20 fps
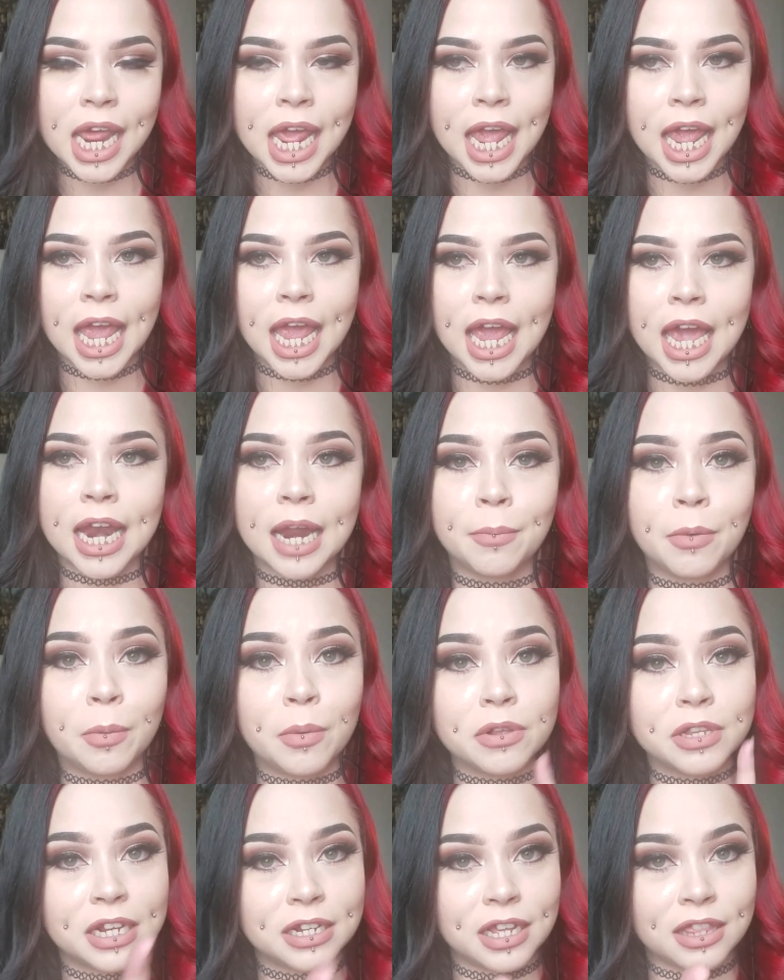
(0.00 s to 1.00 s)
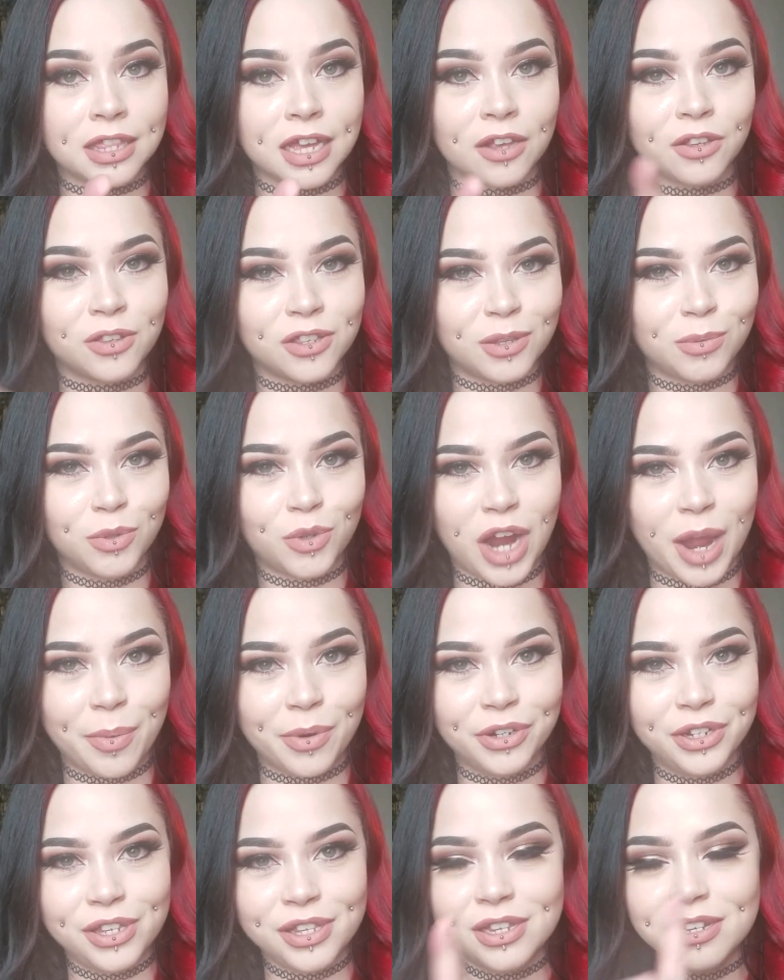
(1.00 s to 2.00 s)
And I'm almost at 10,000
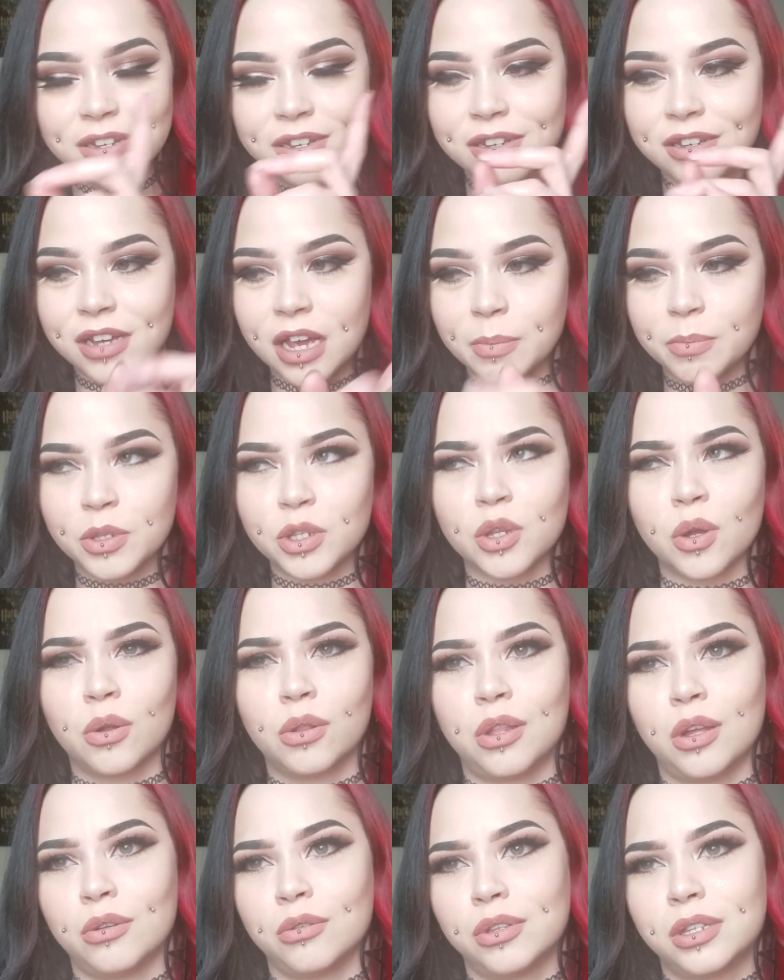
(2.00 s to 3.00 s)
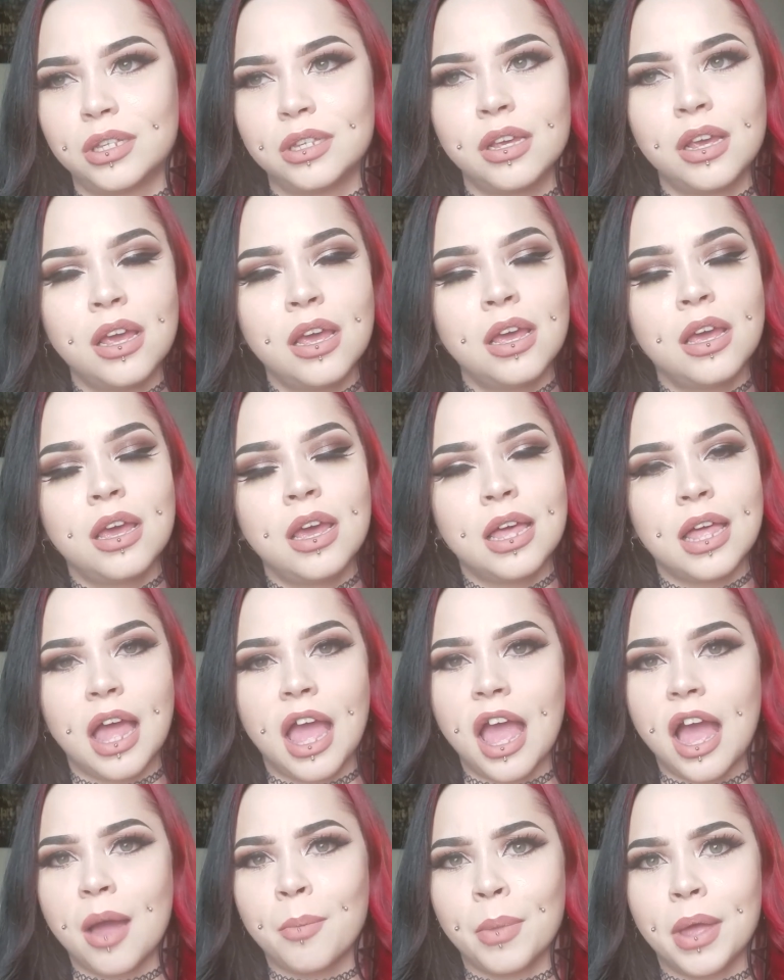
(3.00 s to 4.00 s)
subscribers. I'm so close.
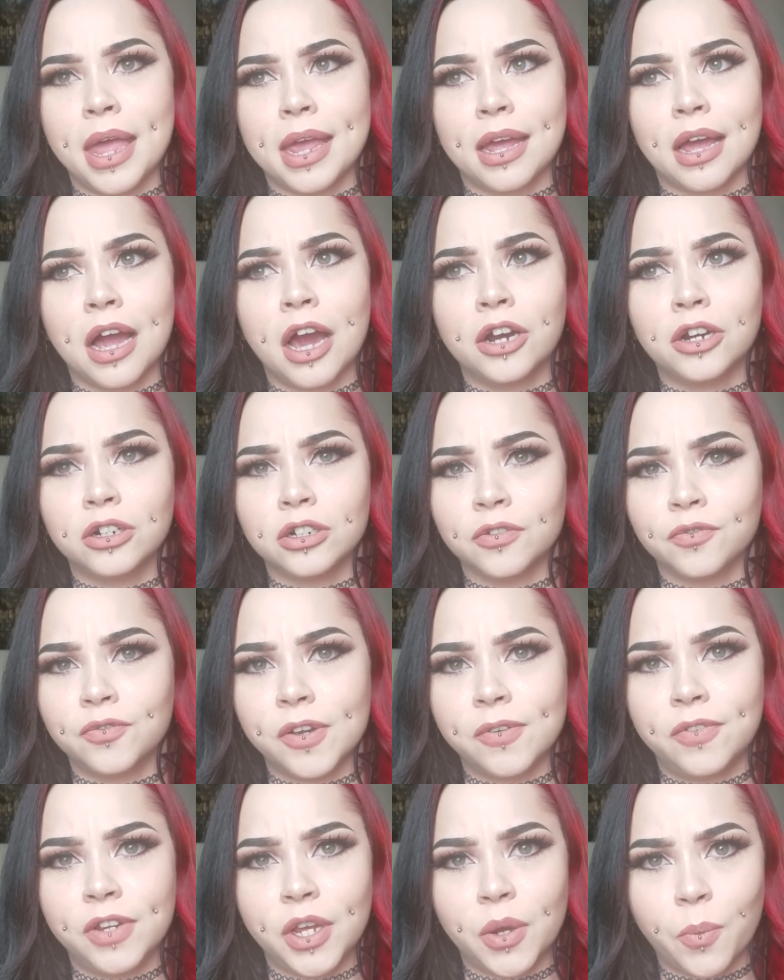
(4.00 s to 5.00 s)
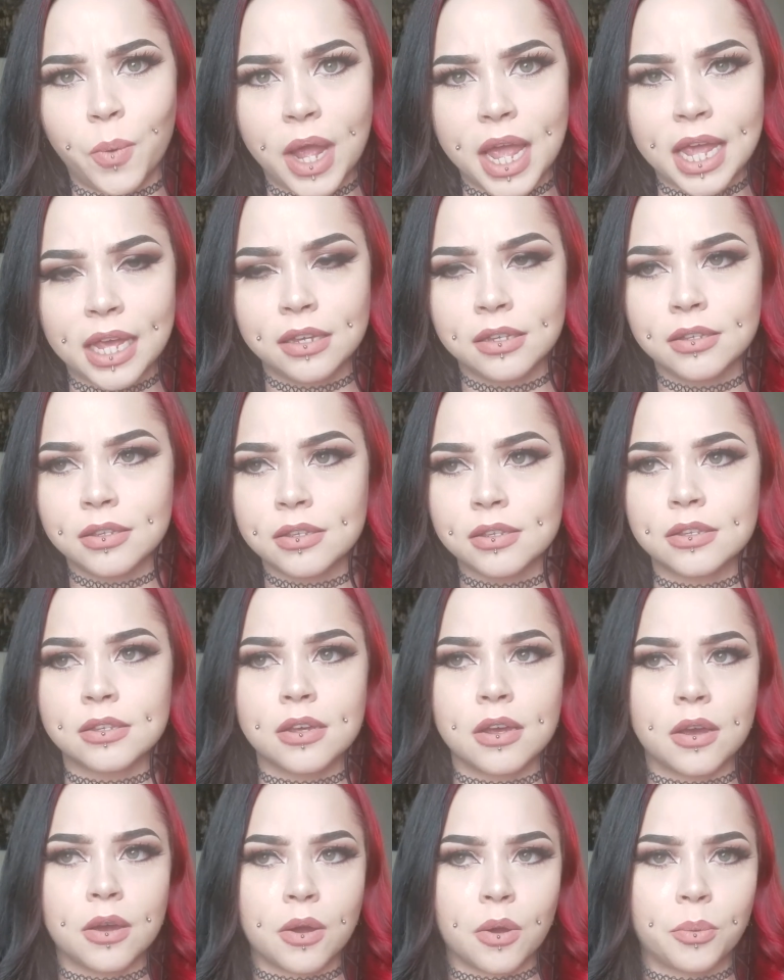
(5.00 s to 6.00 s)
I'm like 150 away.
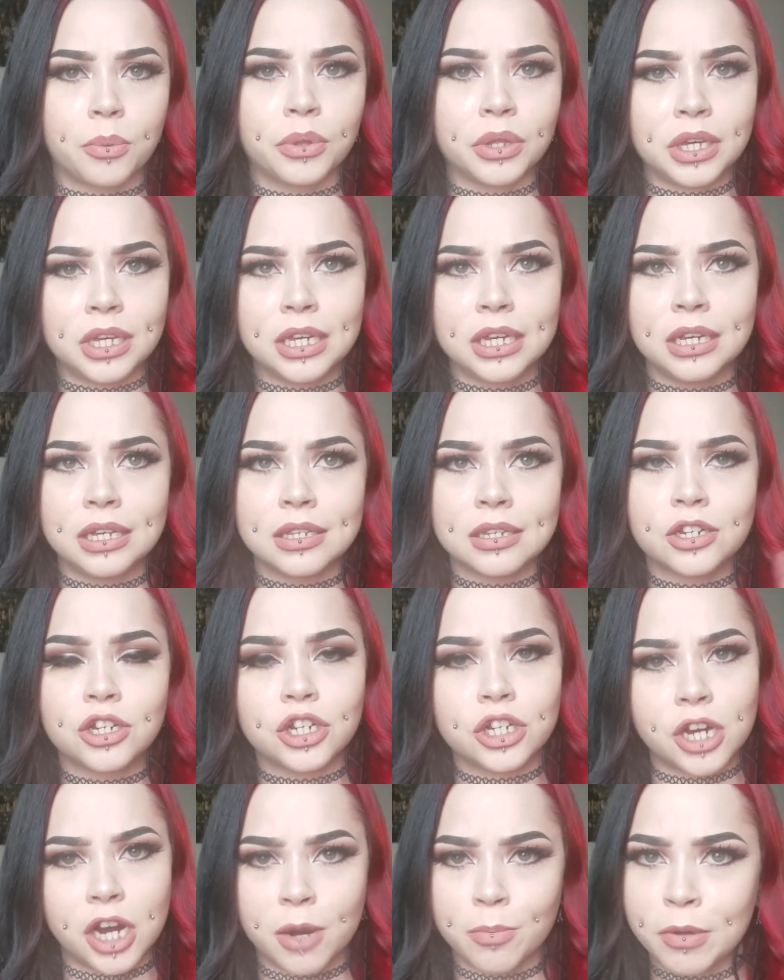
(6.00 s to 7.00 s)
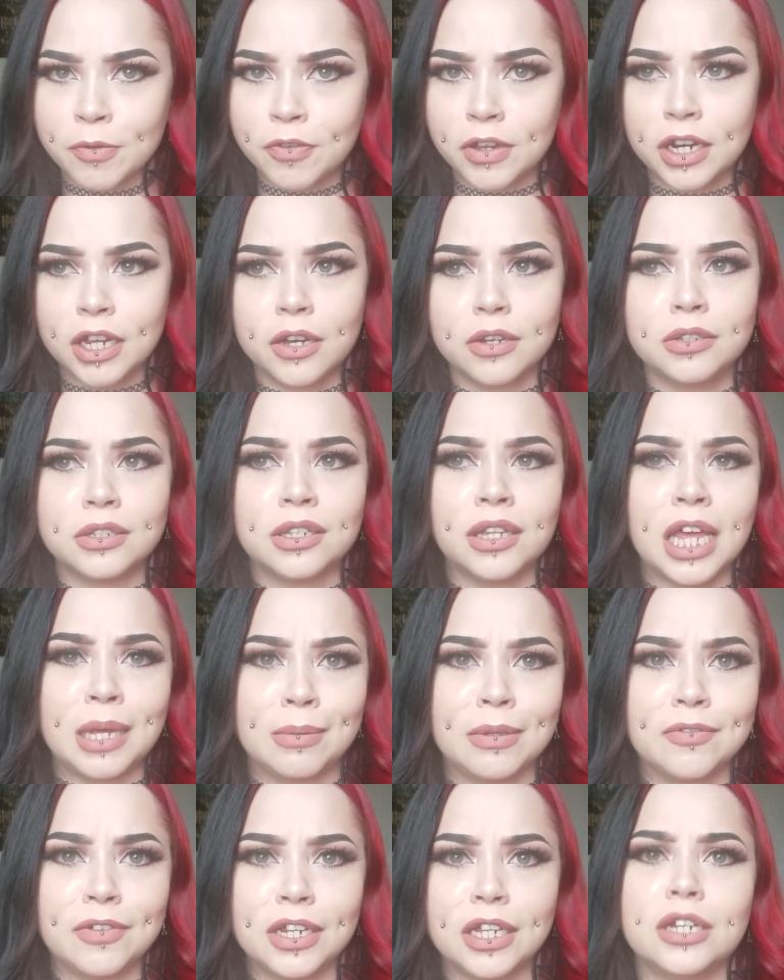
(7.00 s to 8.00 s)
So please share my videos,
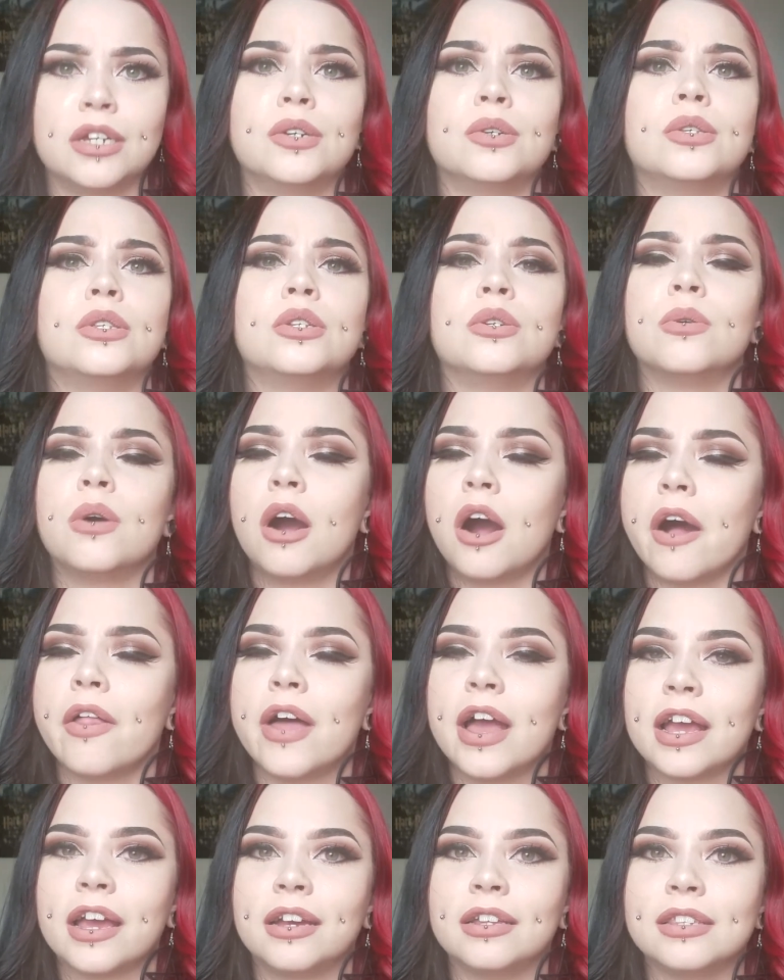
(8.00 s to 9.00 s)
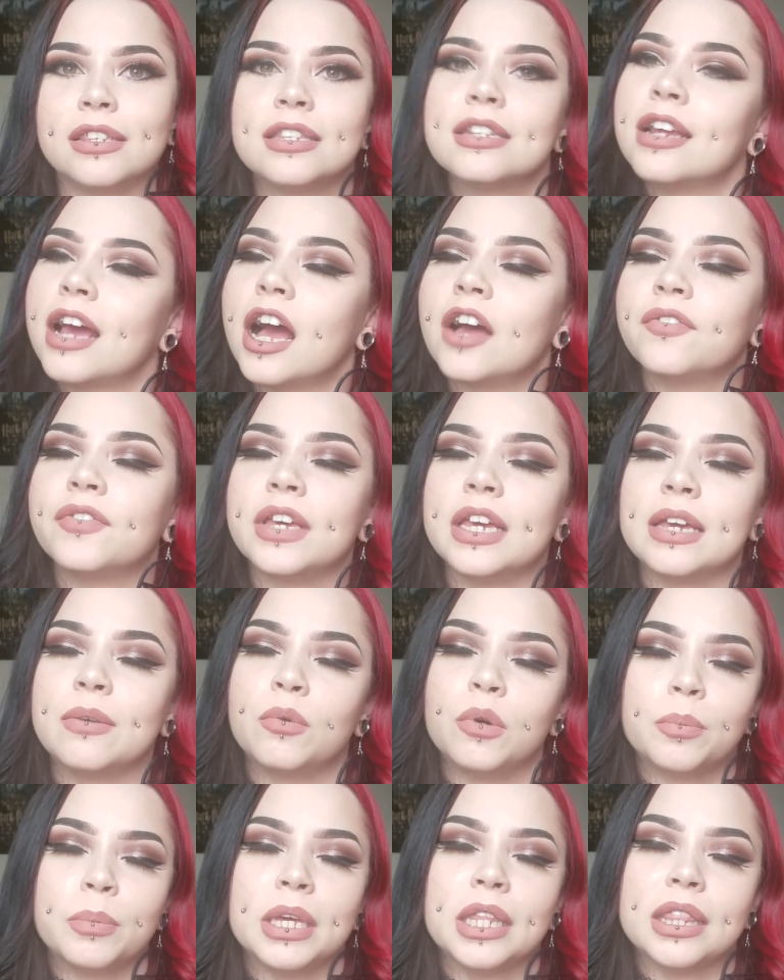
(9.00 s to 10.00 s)
like my videos, do all that good stuff.
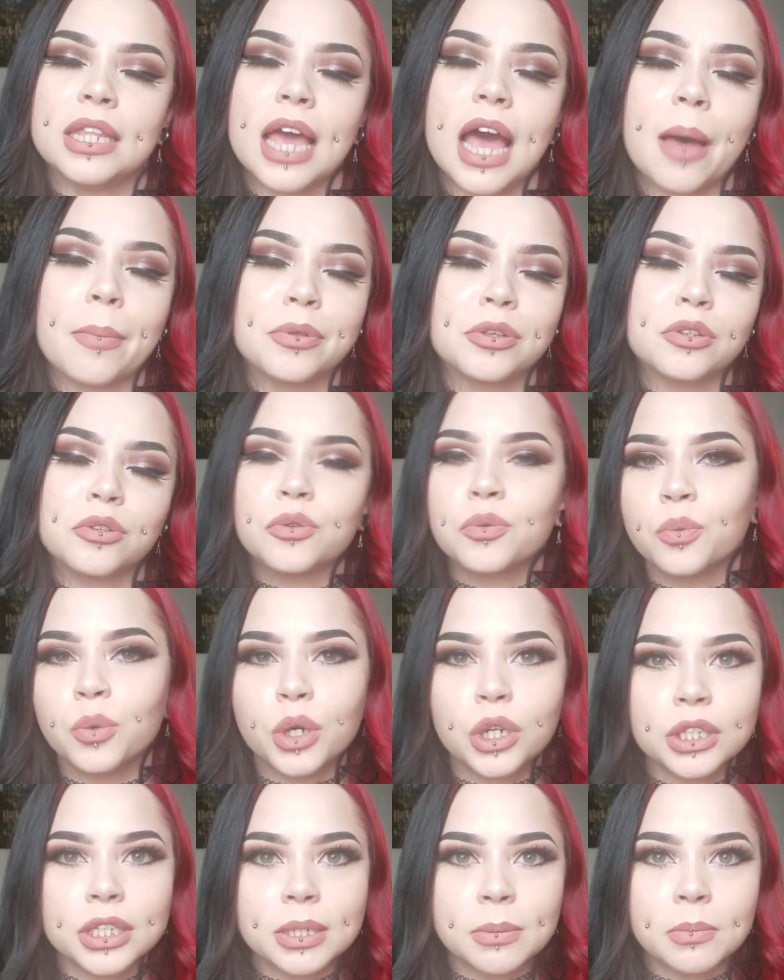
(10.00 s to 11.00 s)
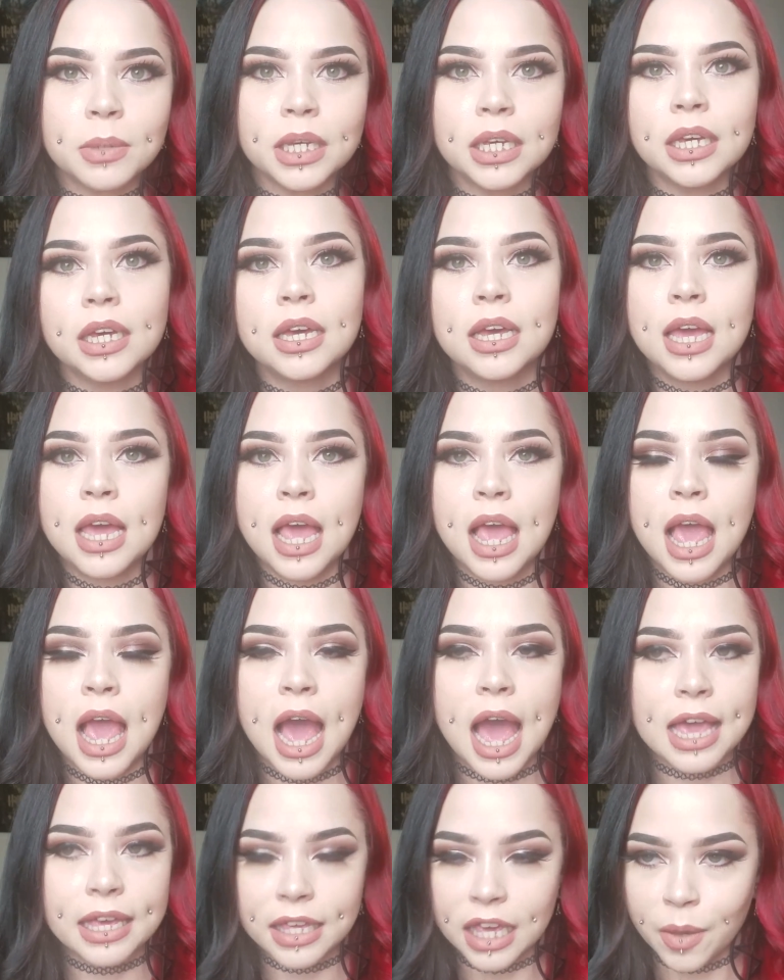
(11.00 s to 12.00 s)
It will mean the absolute world to me.
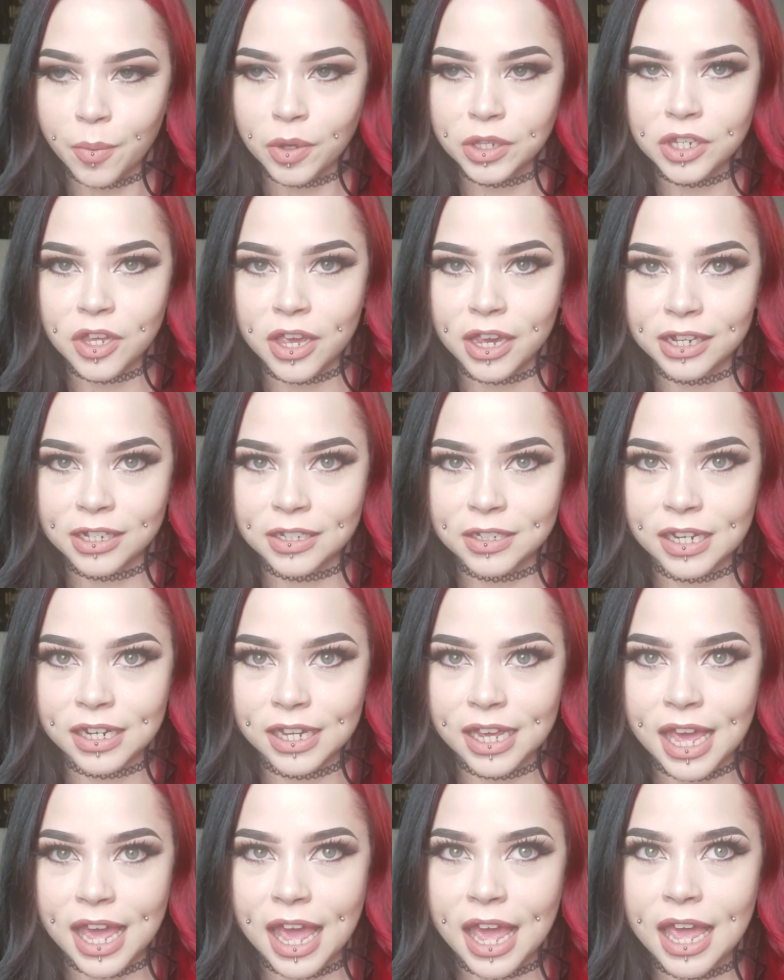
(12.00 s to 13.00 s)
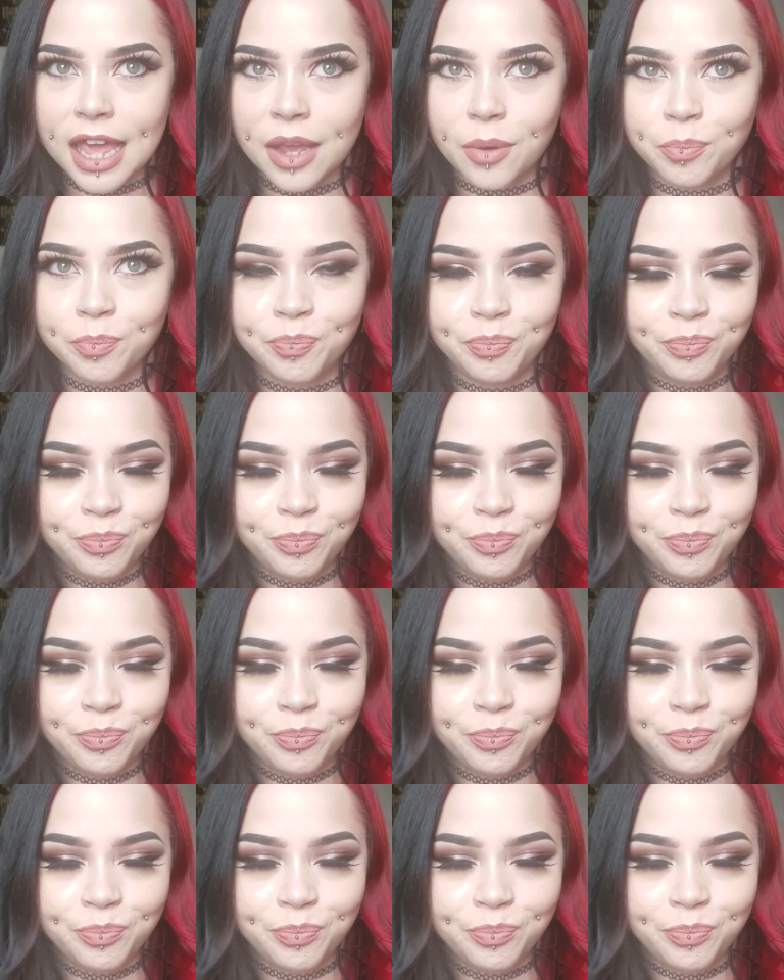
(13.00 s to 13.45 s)
I can't wait till I get to 10K.